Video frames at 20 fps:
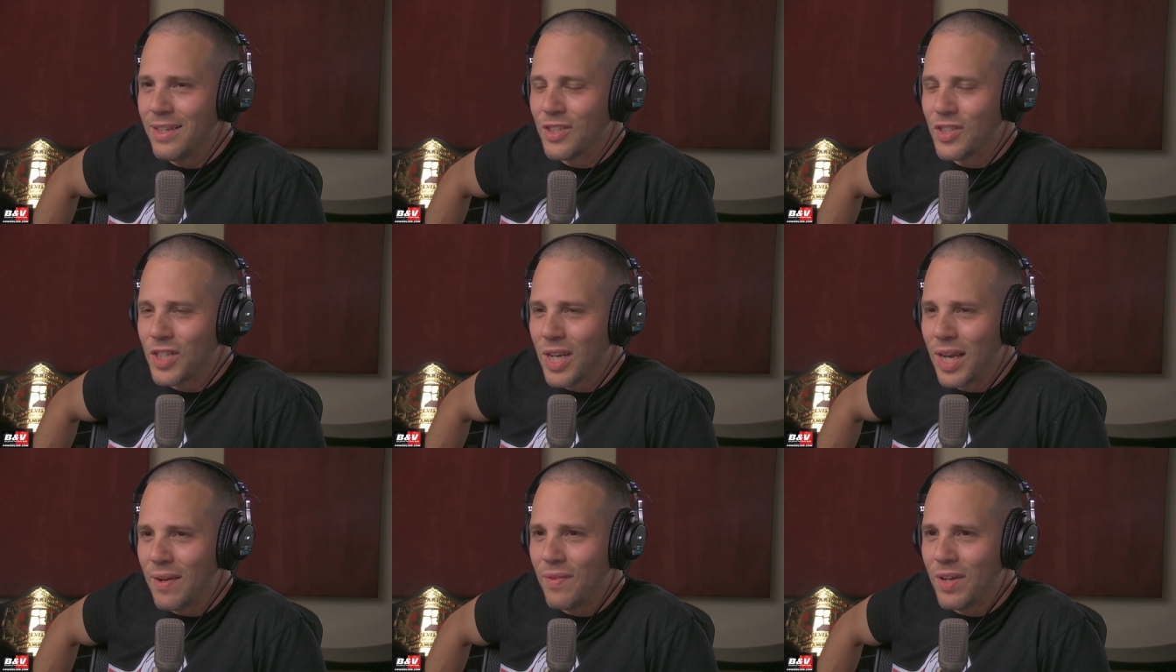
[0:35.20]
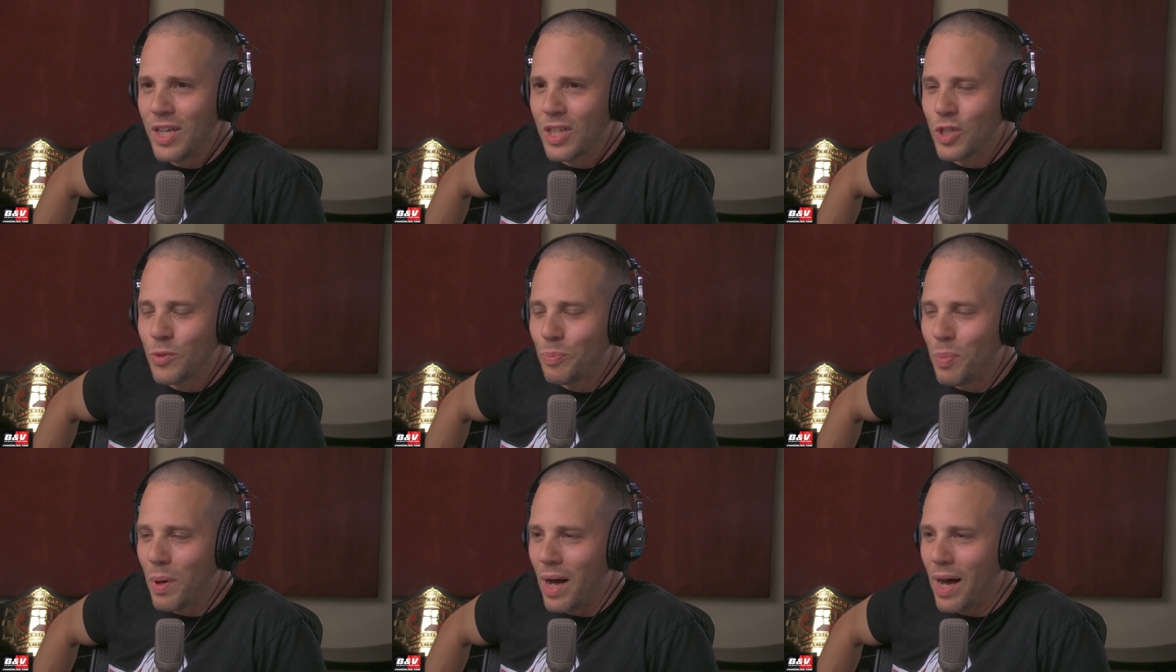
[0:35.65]
He's saving a
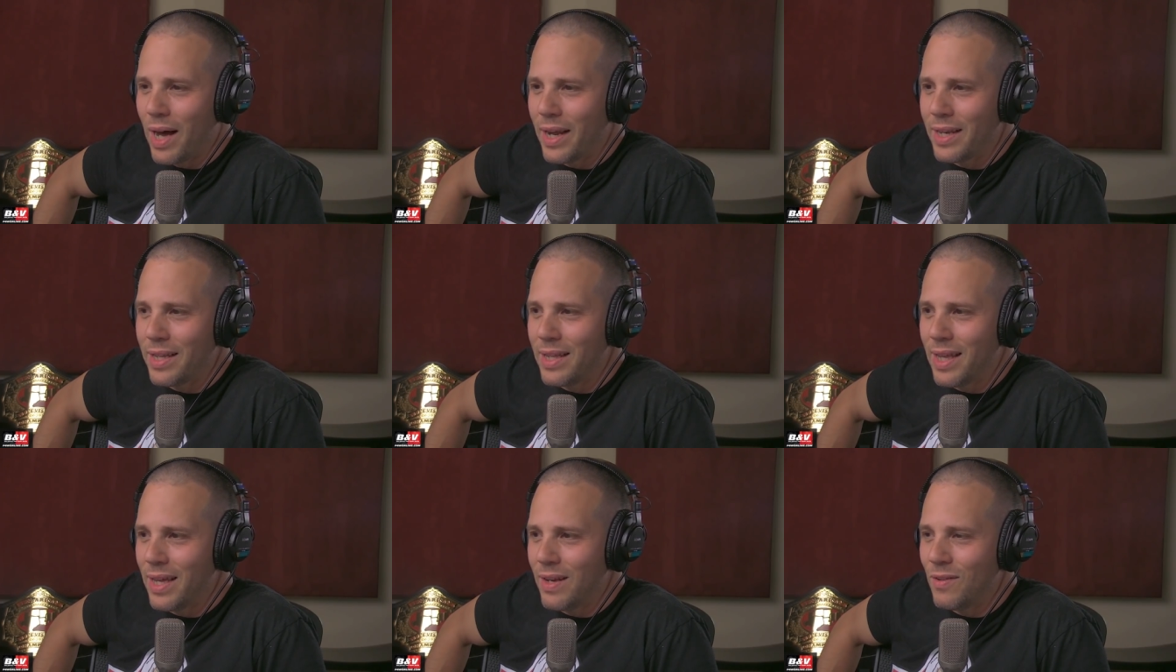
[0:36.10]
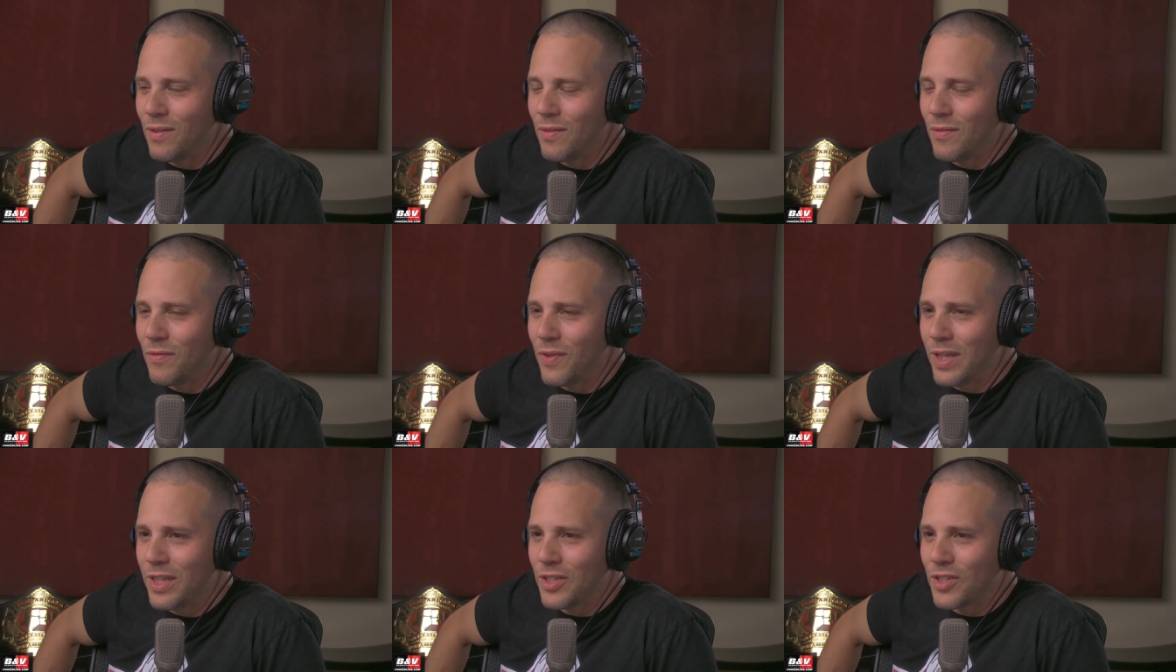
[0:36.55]
spot. And then
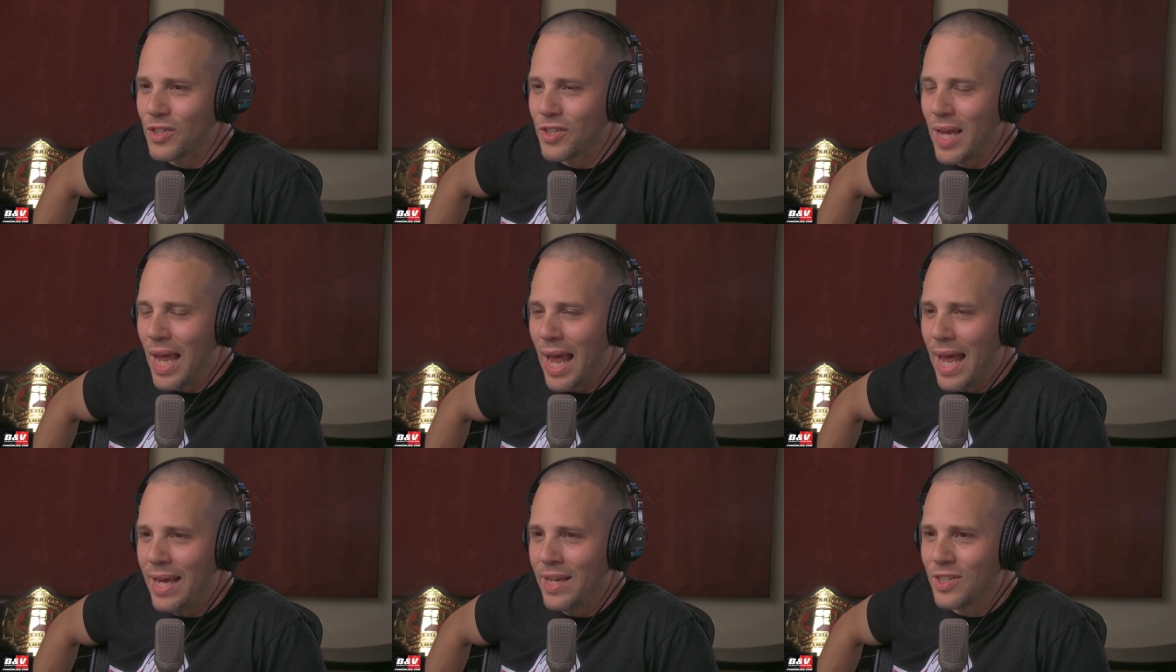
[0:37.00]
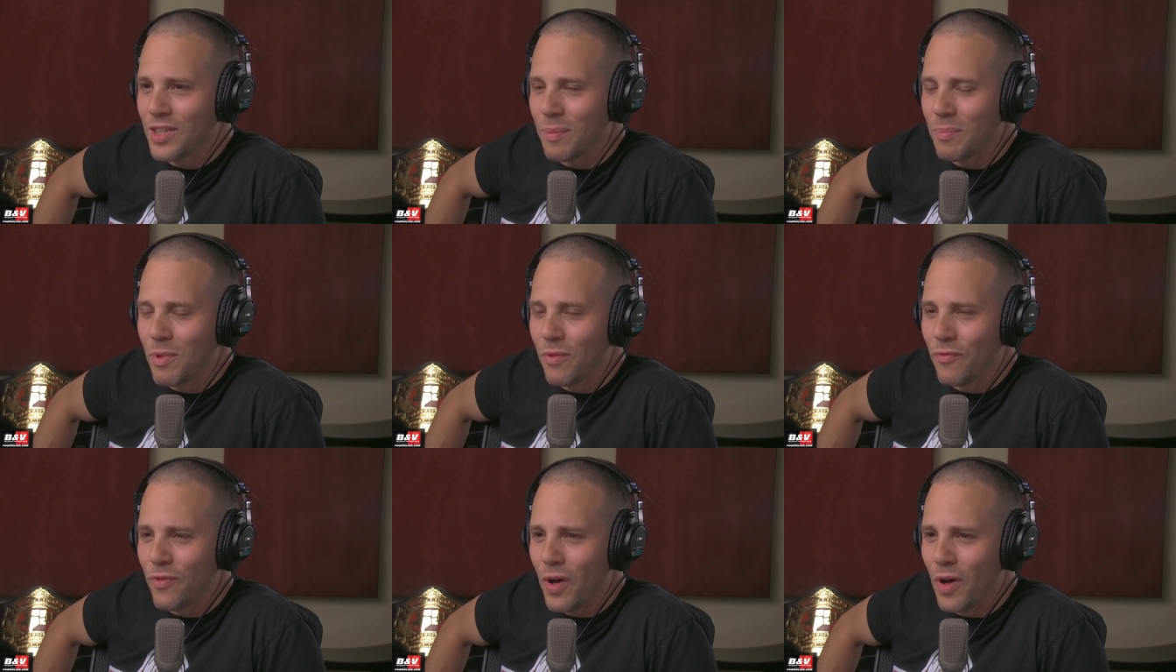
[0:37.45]
Vince hangs up
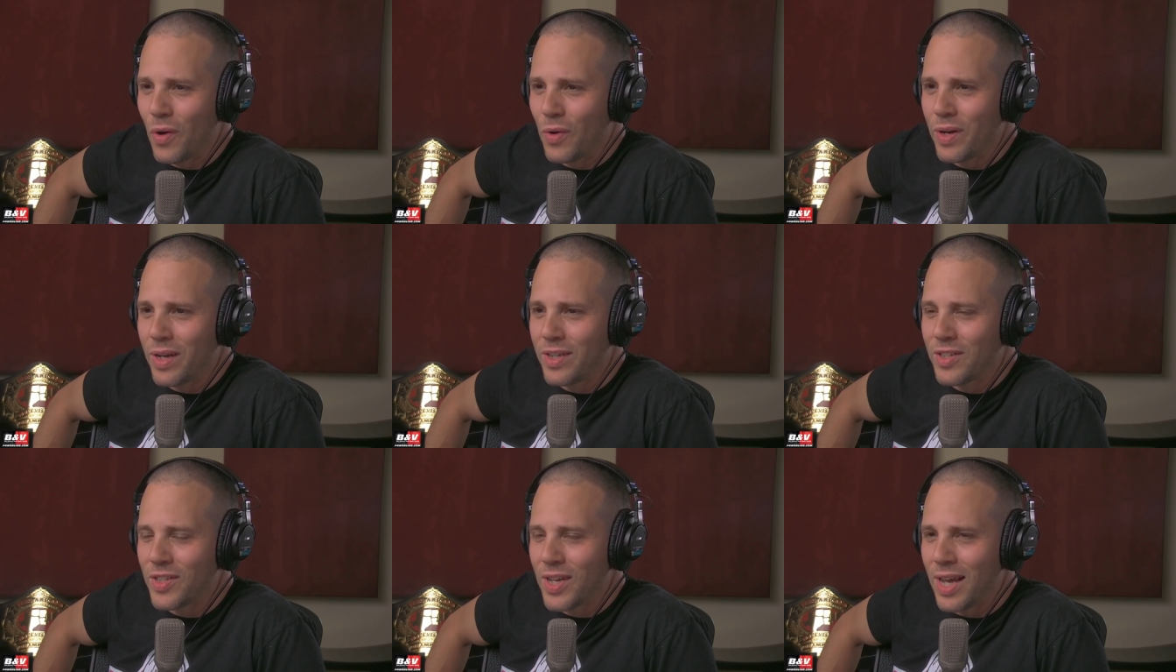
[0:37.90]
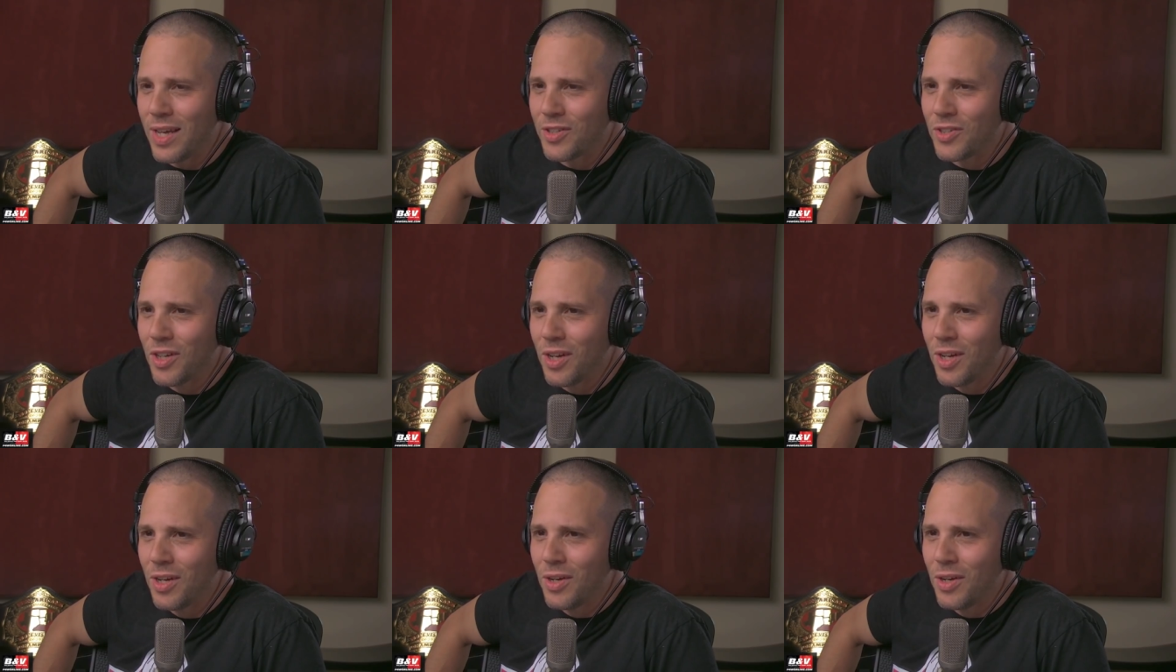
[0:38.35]
the phone and says,